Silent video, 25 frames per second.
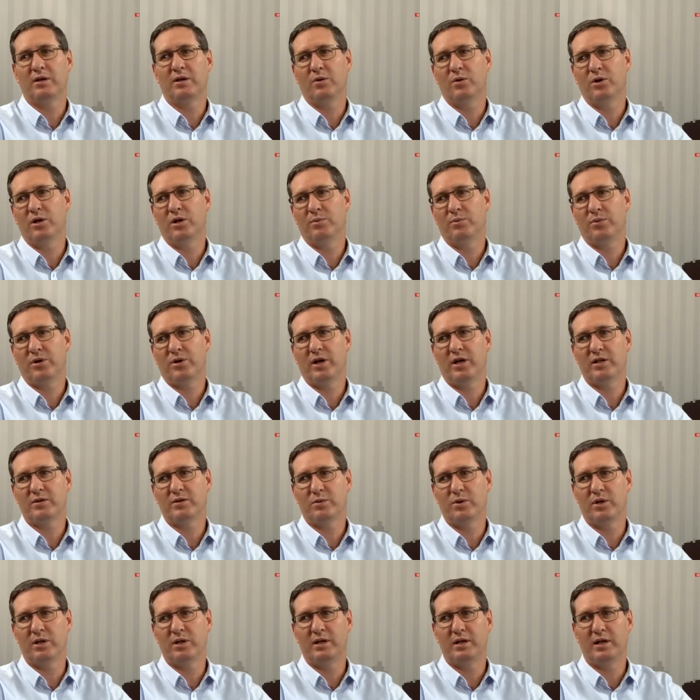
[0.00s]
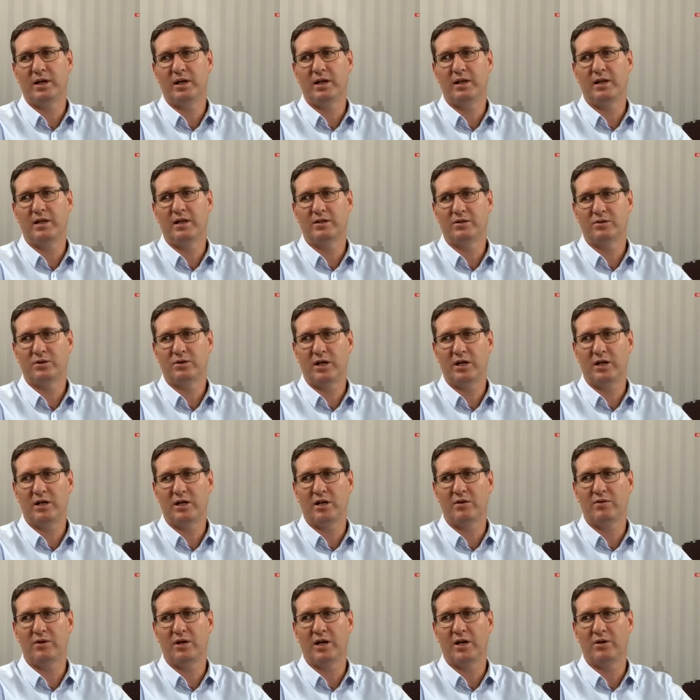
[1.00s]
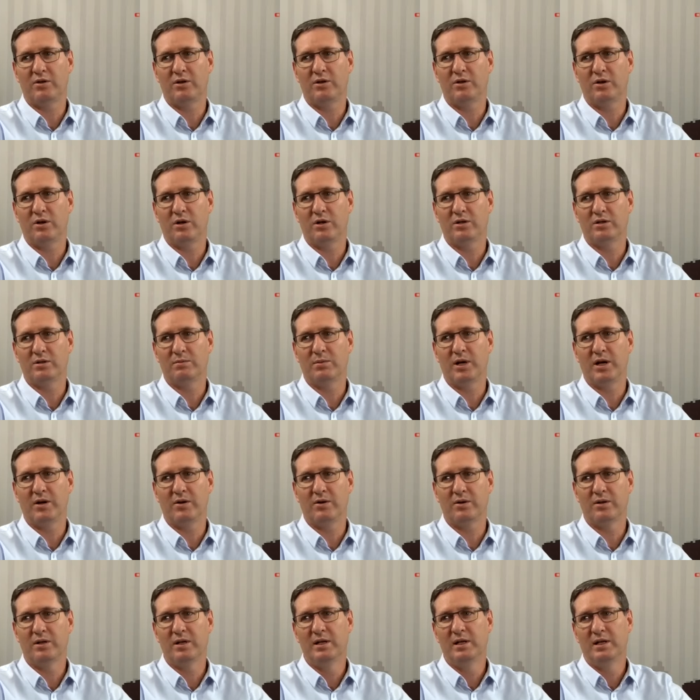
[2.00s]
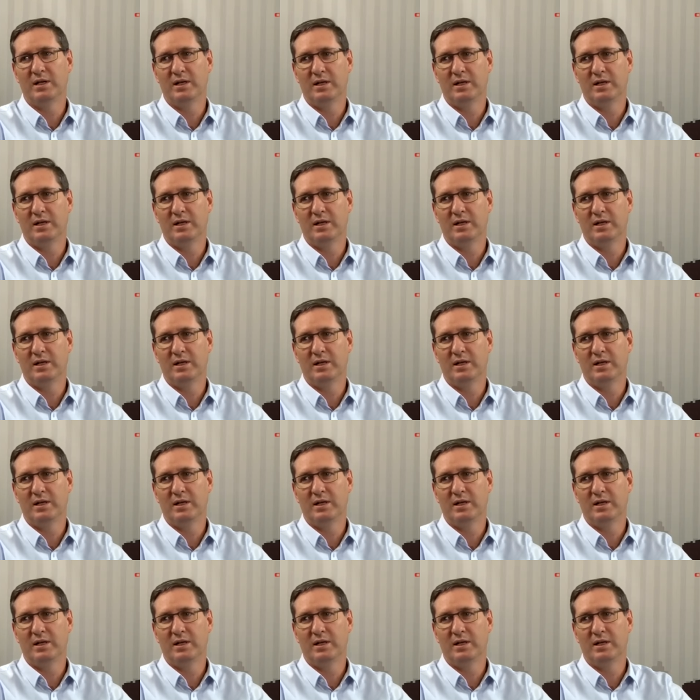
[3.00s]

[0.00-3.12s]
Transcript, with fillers: oil price one day that's trading over $100 a barrel,